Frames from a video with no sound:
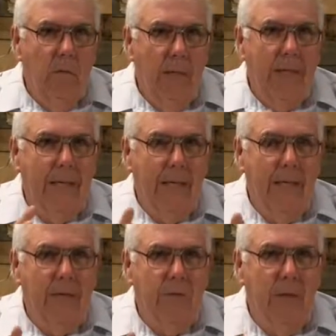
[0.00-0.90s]
He had an
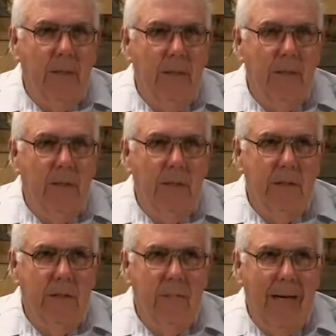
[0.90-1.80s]
expectation. He
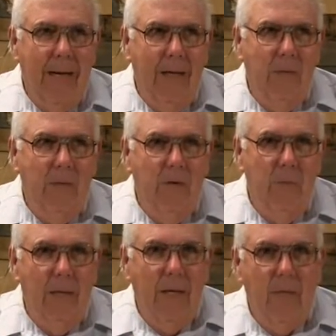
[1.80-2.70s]
said, my house is to
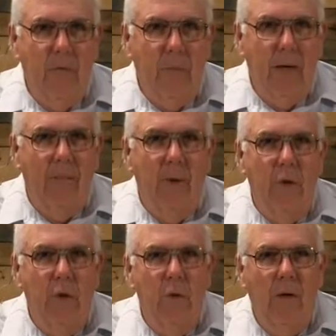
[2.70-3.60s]
be a house of prayer,
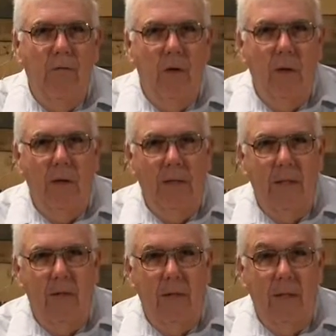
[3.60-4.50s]
but you have turned it
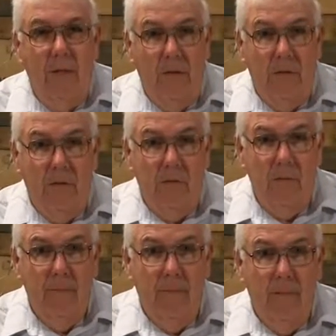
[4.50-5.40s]
into a den of thieves.
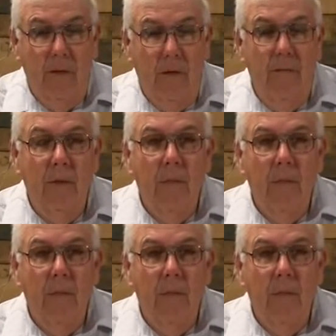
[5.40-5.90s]
Right?